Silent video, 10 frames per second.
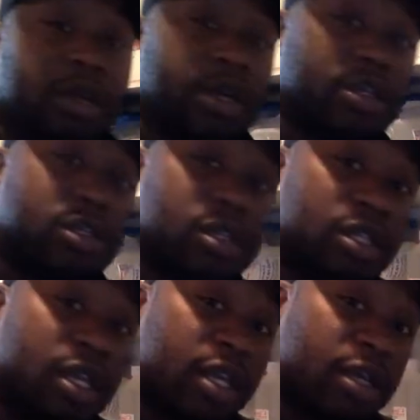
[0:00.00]
As you can
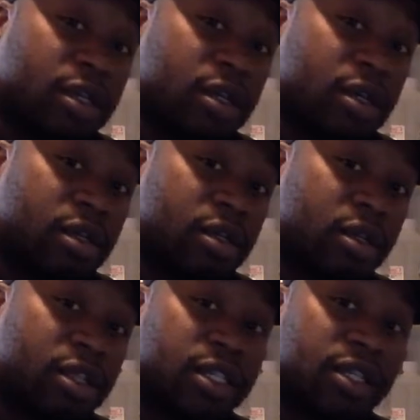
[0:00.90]
see, it's a
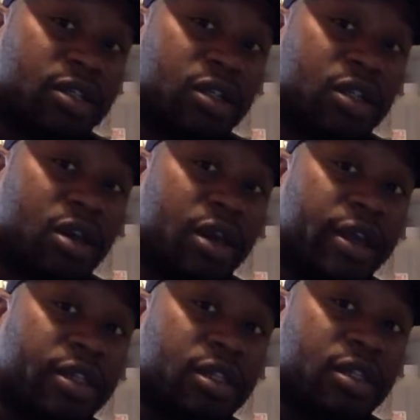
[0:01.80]
nice decent
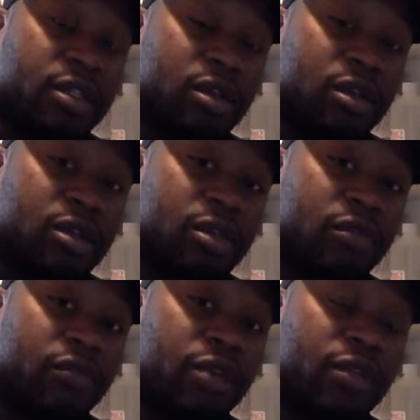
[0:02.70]
size, and it's
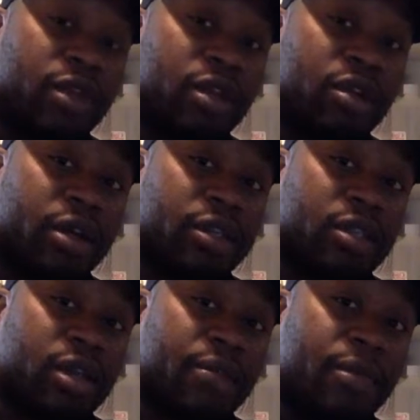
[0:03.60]
a really
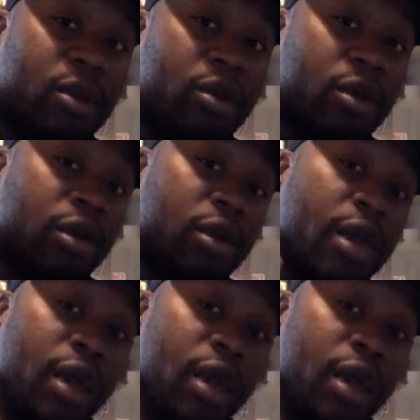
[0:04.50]
nice look.